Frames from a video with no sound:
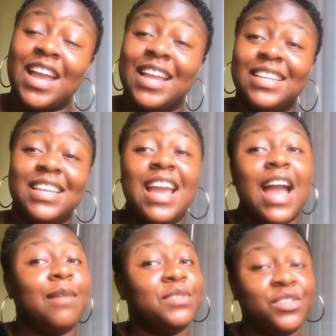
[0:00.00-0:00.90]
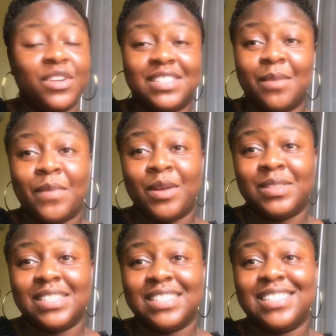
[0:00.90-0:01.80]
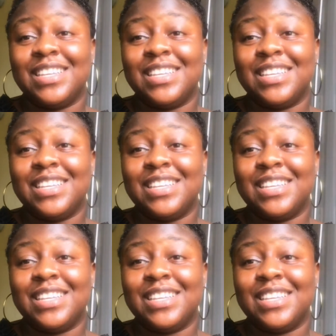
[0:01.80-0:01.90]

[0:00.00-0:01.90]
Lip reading: and I'm serious about it.